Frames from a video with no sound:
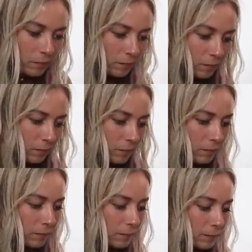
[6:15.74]

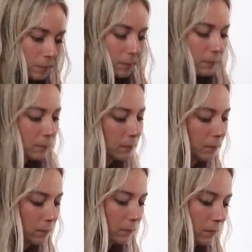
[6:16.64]

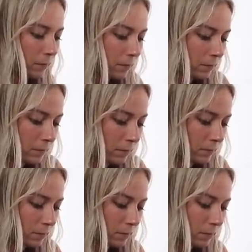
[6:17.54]

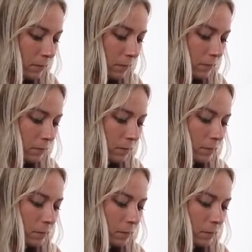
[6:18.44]
[no speech]